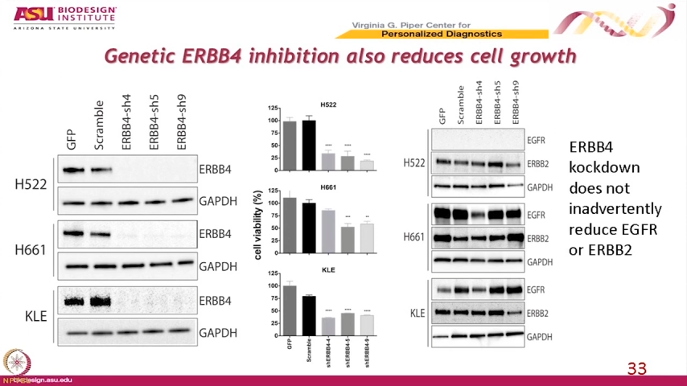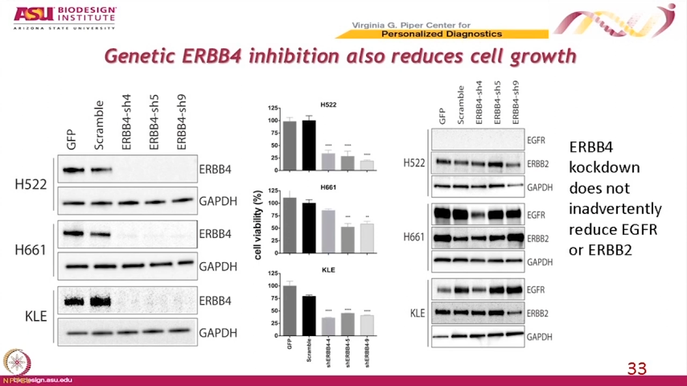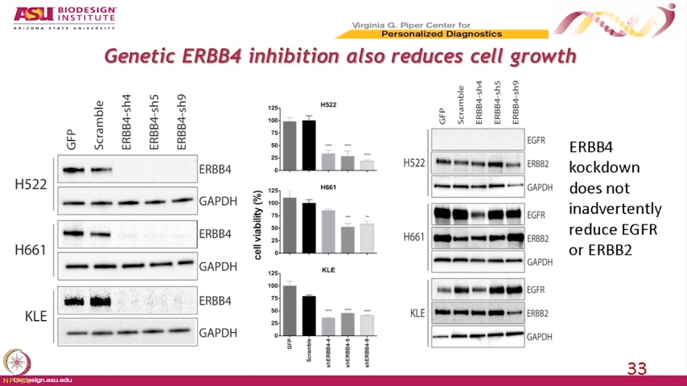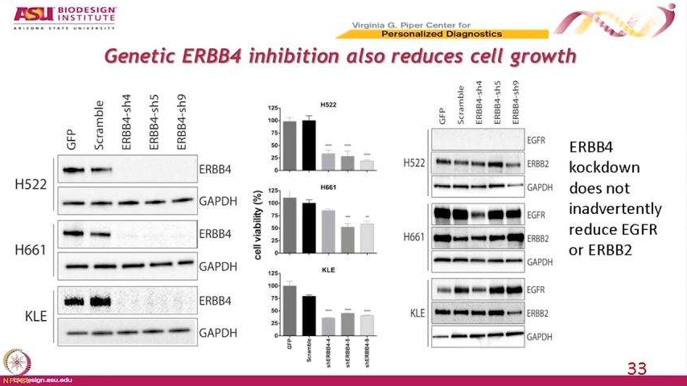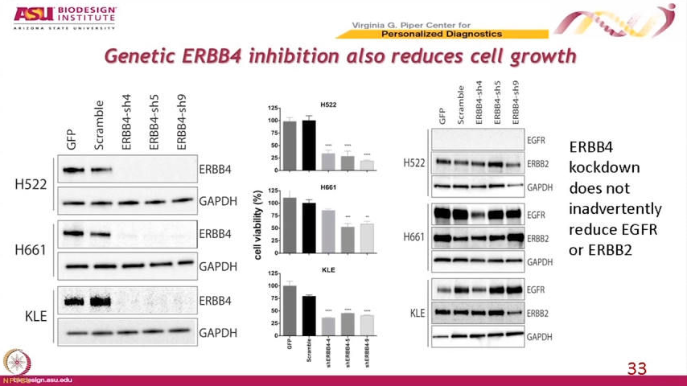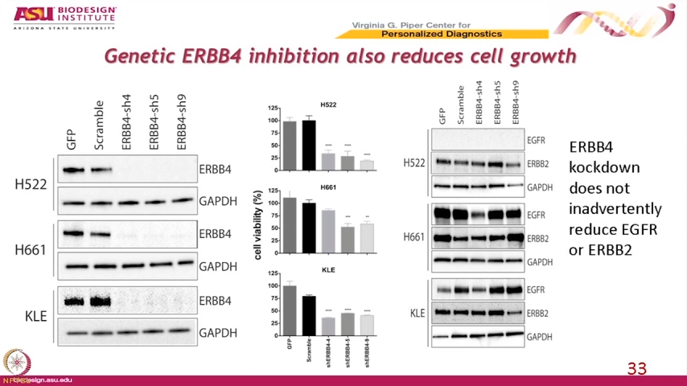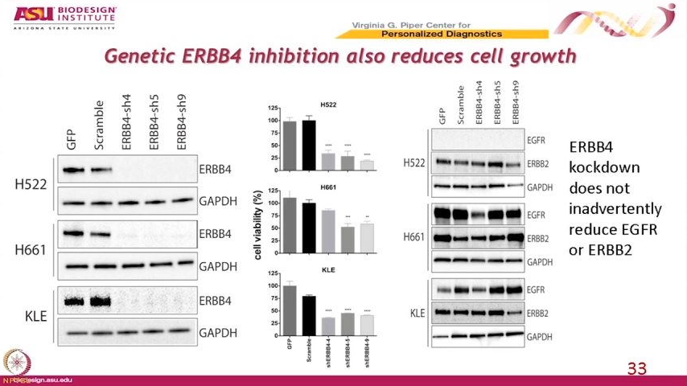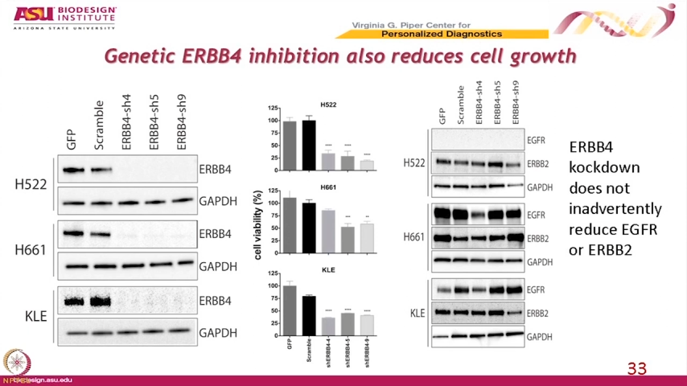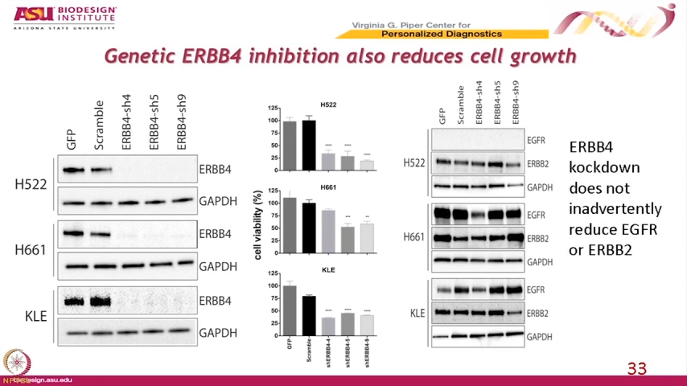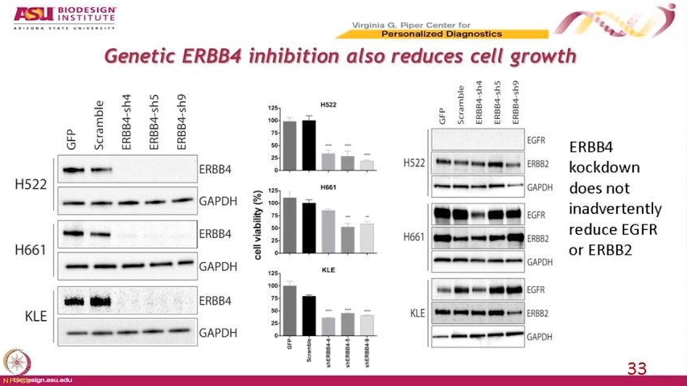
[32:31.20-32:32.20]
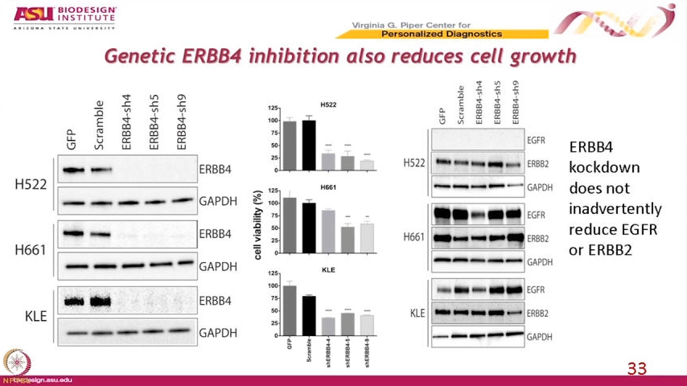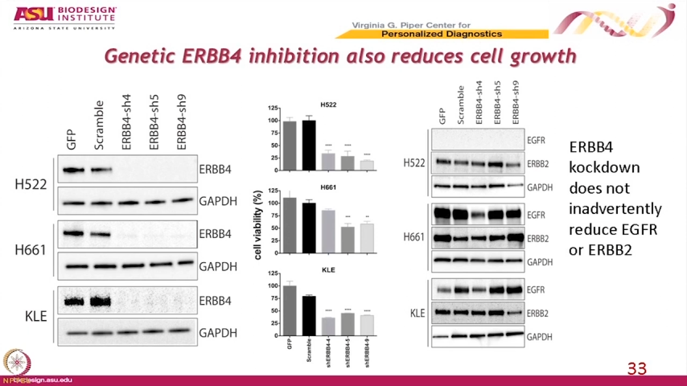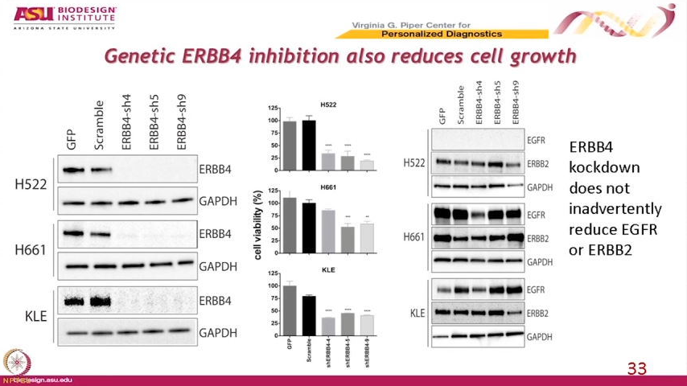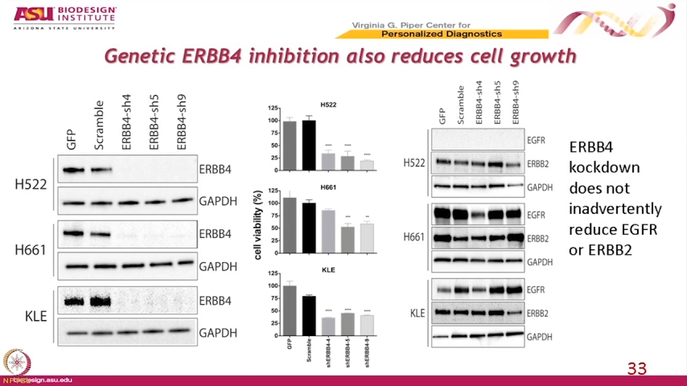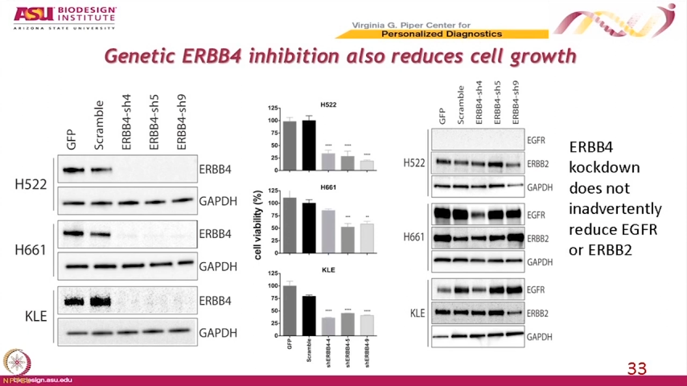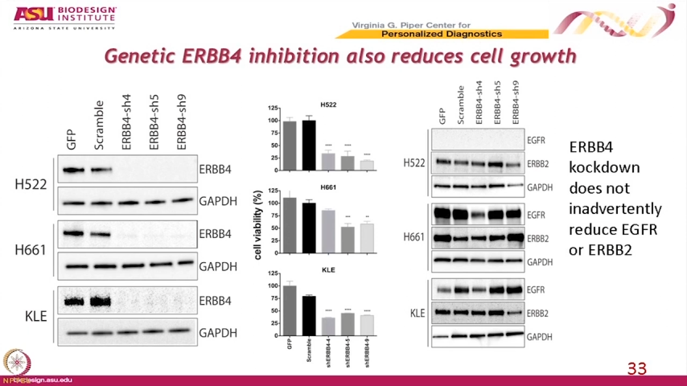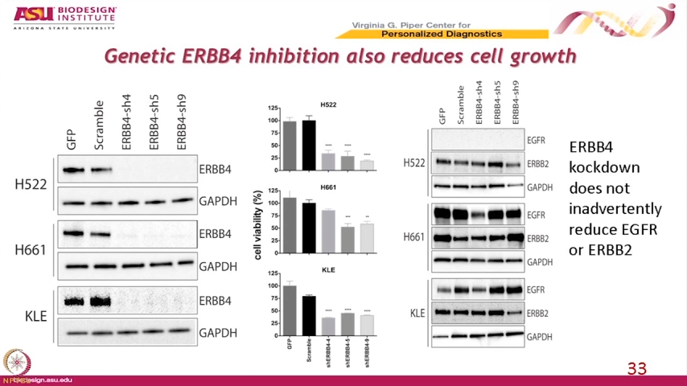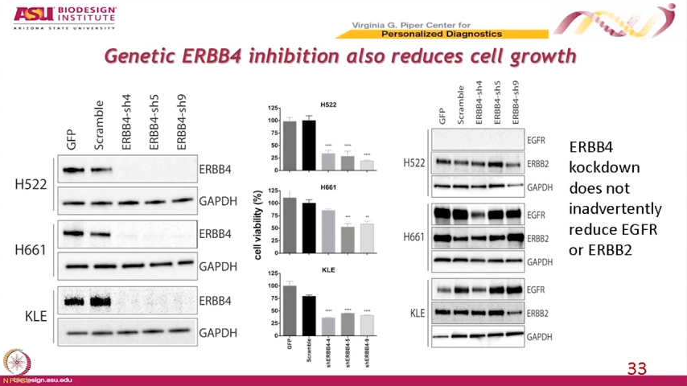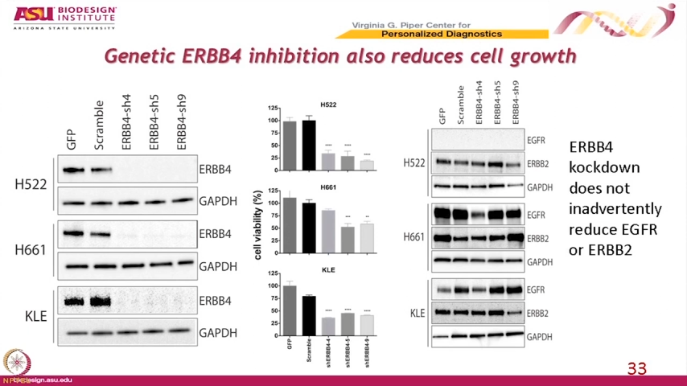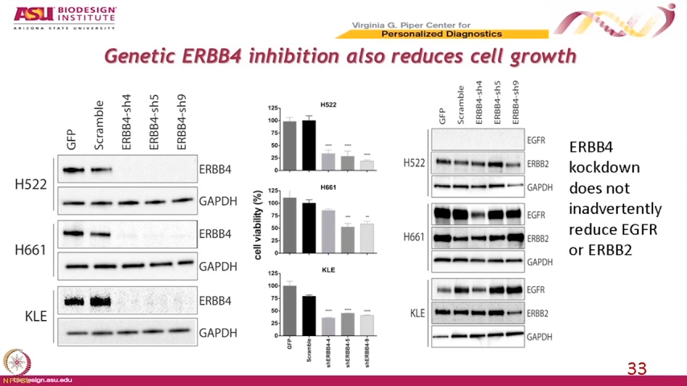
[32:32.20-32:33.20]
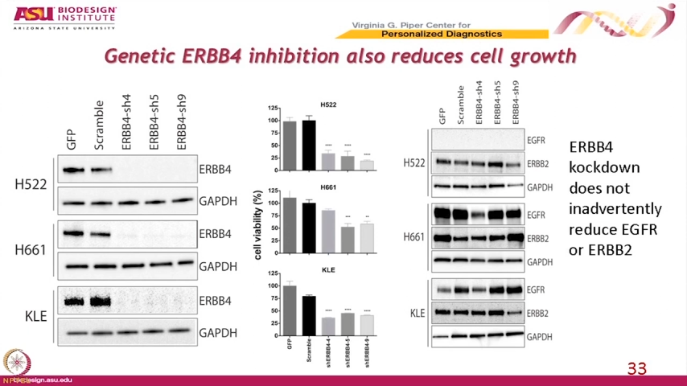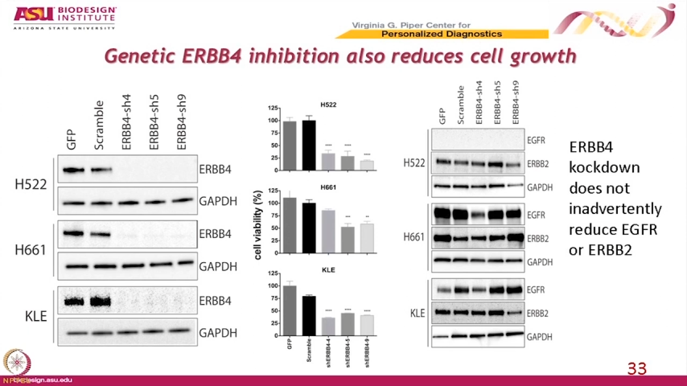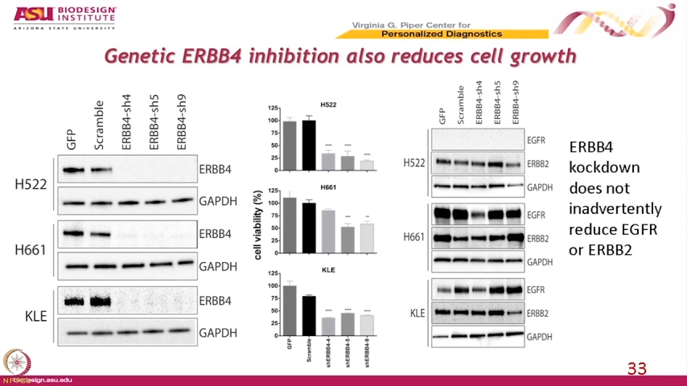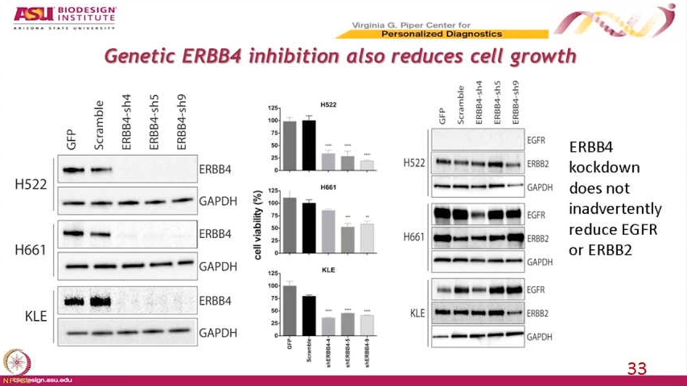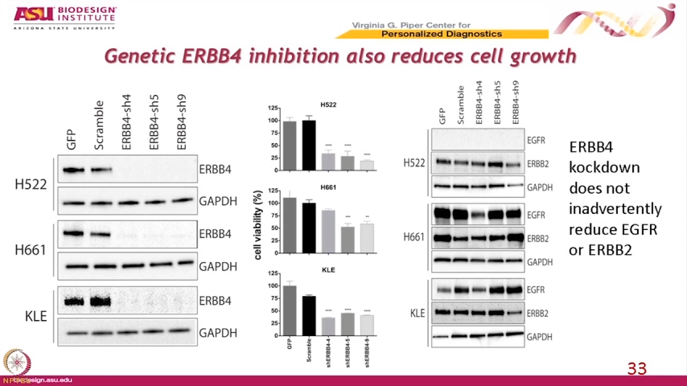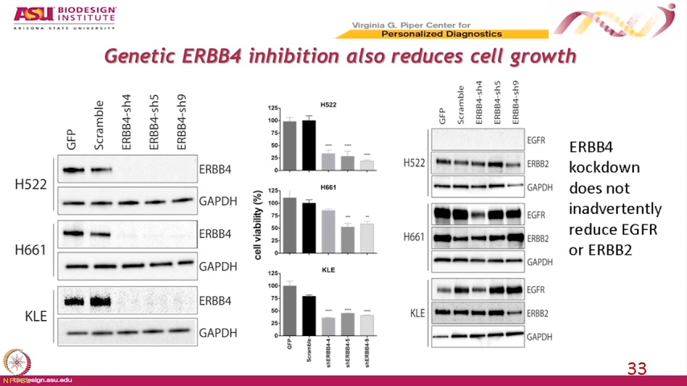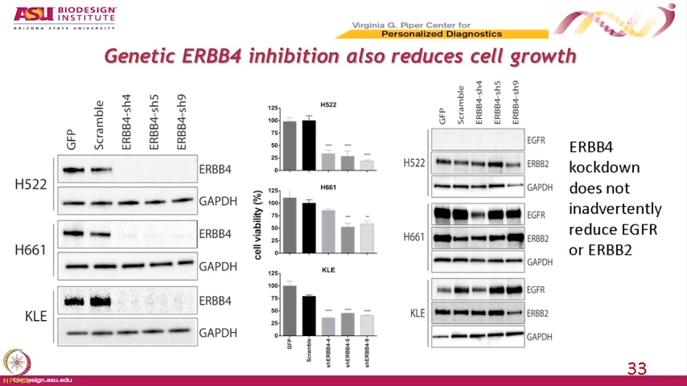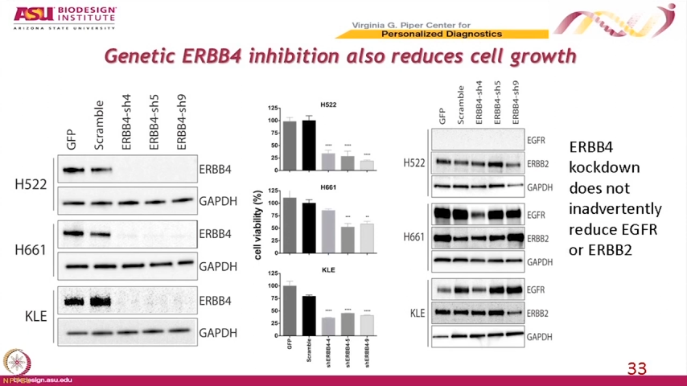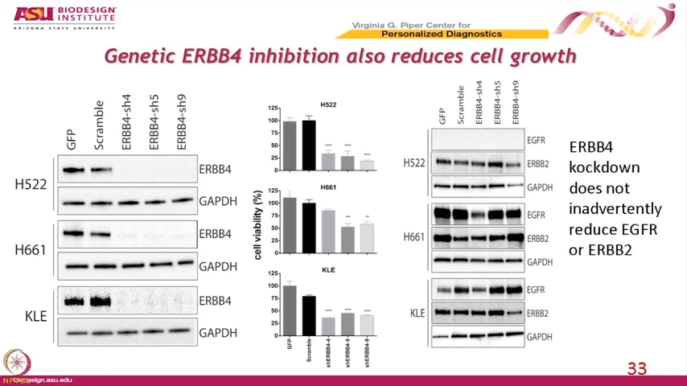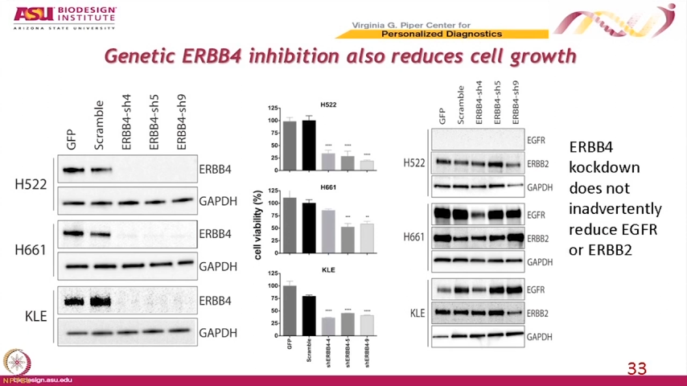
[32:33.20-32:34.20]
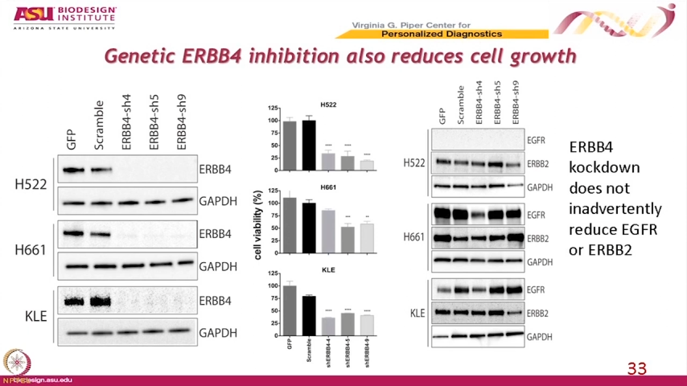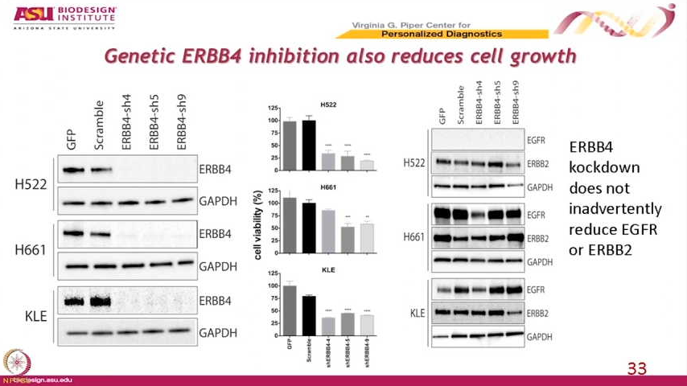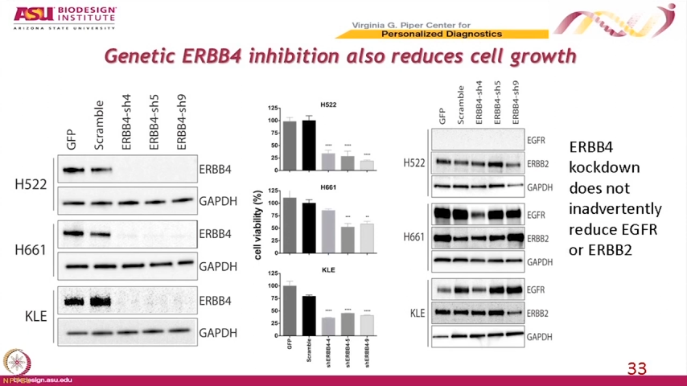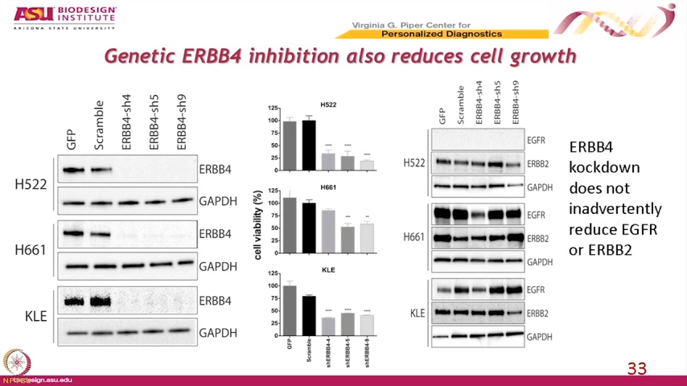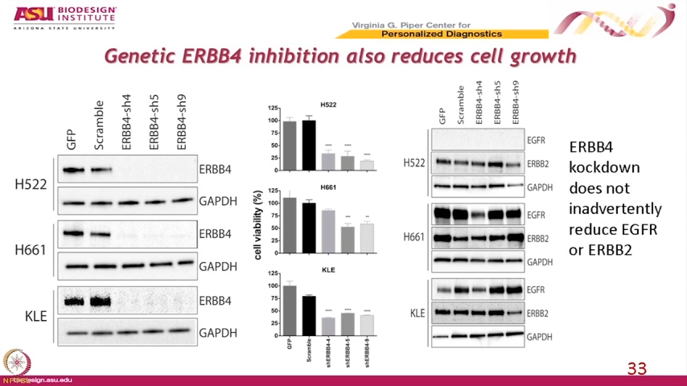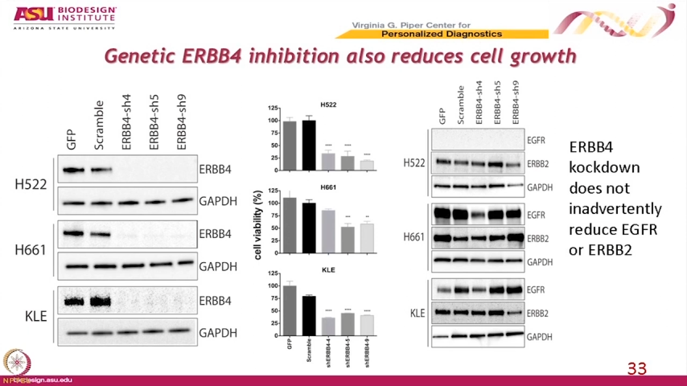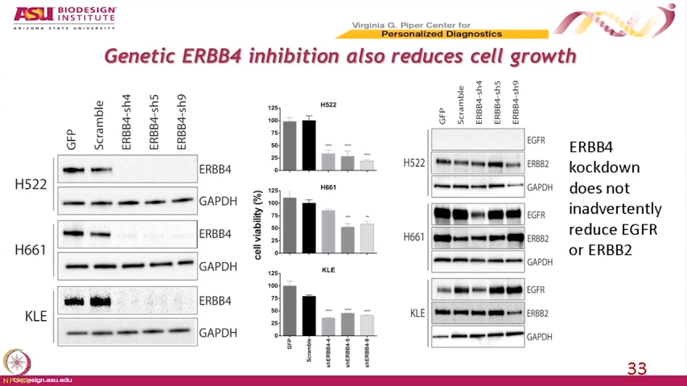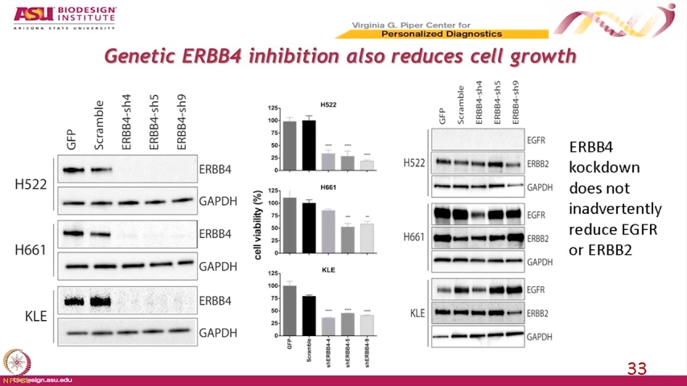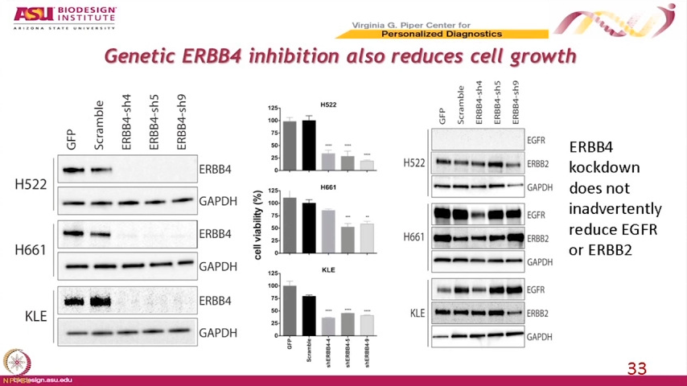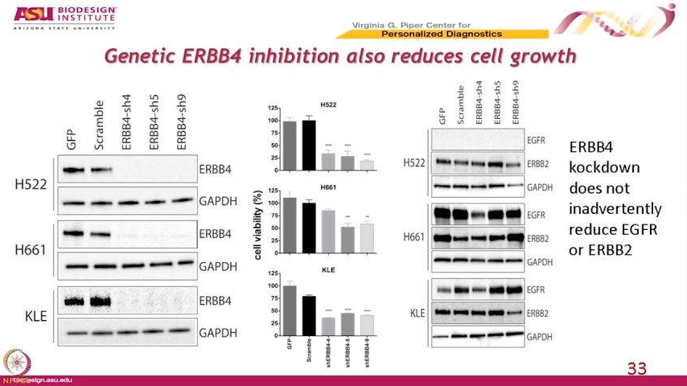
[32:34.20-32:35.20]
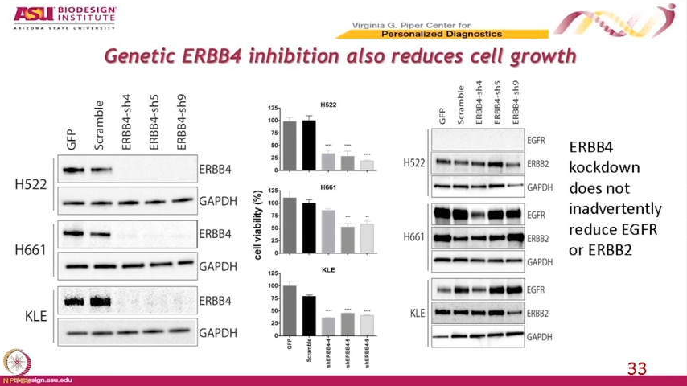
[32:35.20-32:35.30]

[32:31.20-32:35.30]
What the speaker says: [unreadable: no face in view]